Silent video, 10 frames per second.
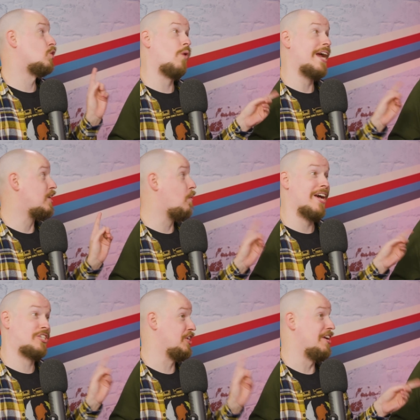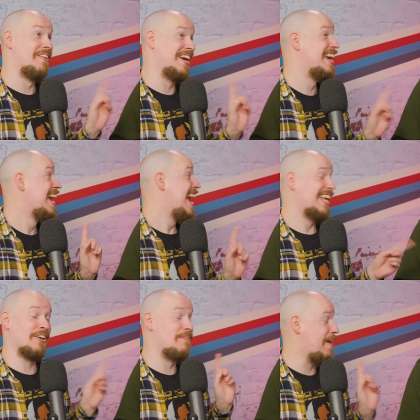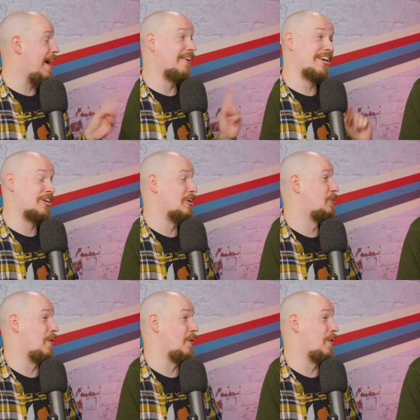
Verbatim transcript: a year, great question. what, it's a very what, good